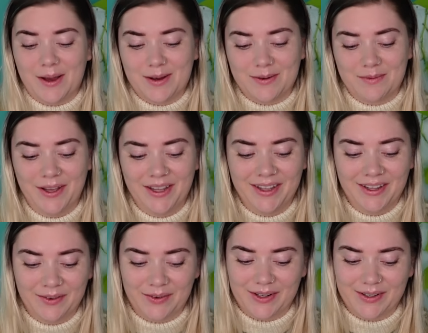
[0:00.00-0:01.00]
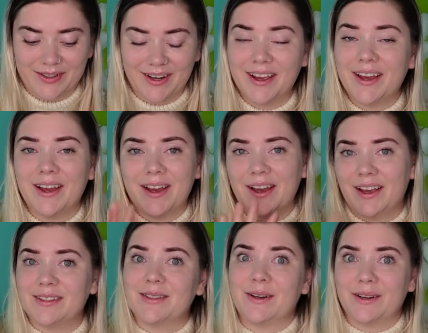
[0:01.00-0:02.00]
Um, where
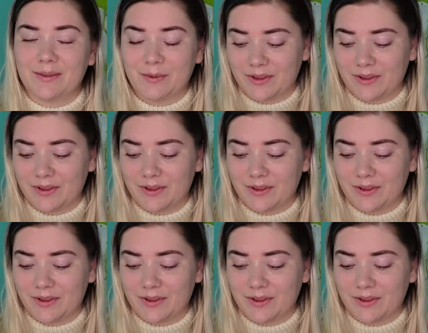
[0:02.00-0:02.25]
I started,